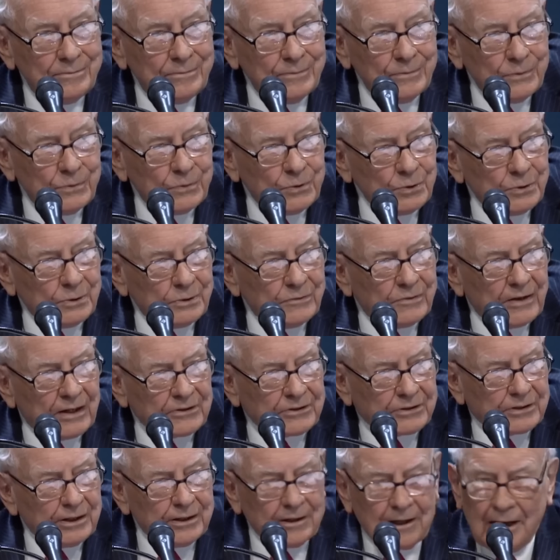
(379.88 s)
to
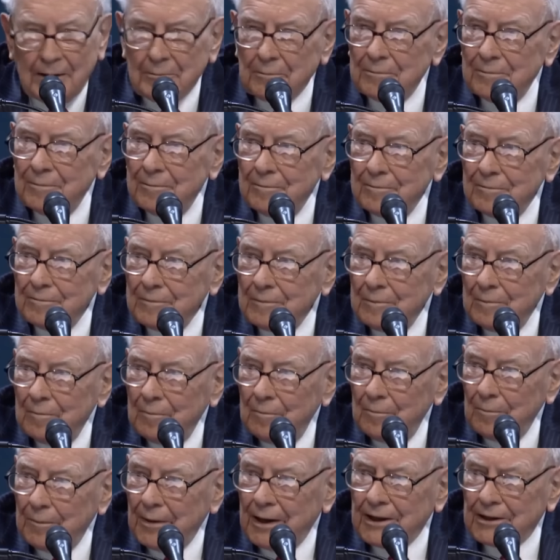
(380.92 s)
invest in that
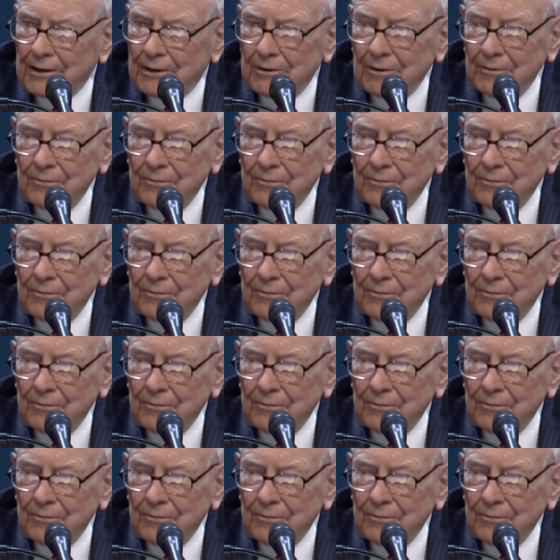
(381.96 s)
manner.